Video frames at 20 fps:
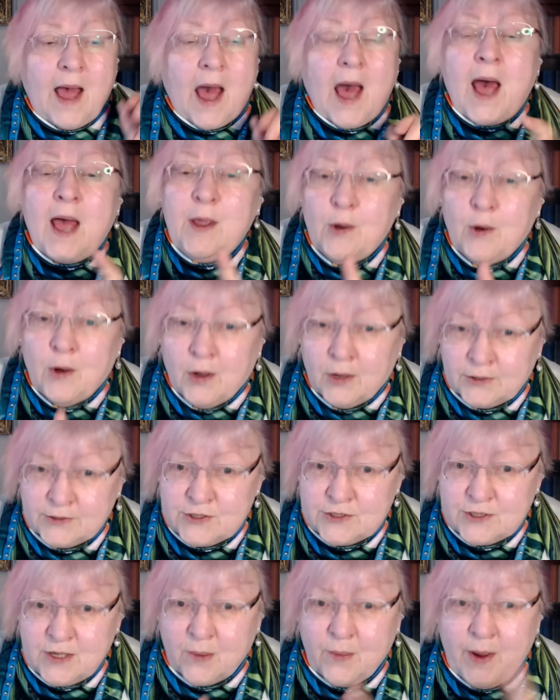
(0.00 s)
I
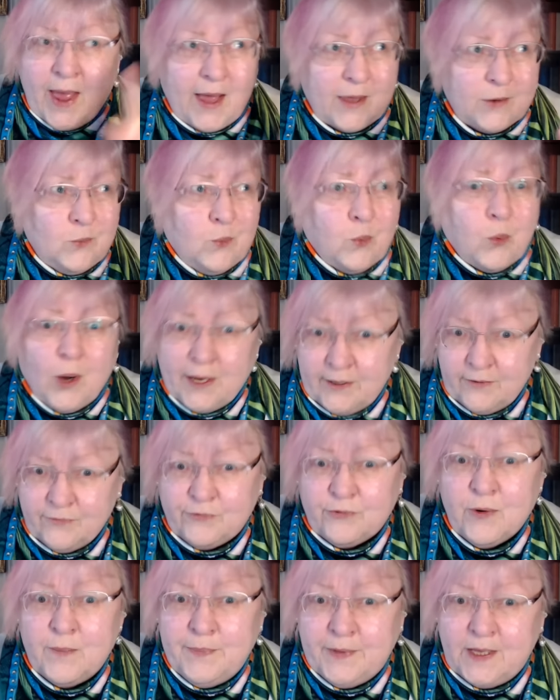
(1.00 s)
also had one
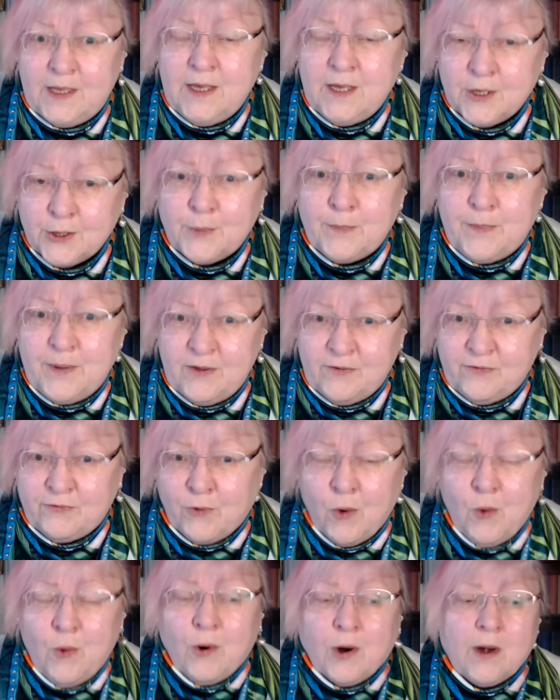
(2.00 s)
from the year
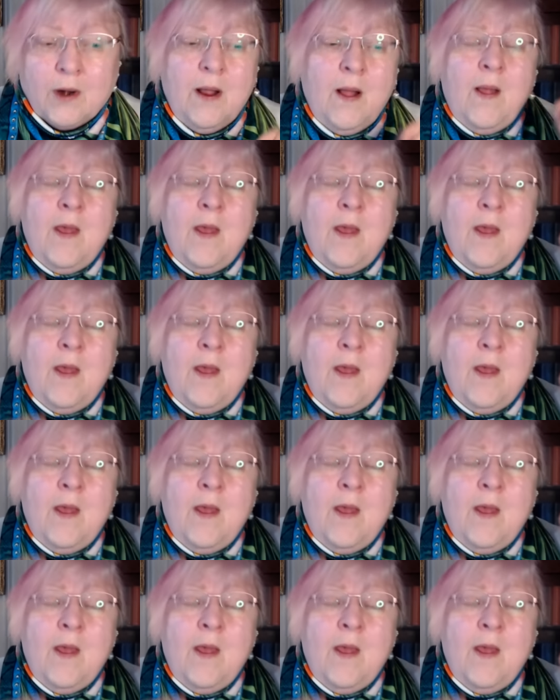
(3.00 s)
before.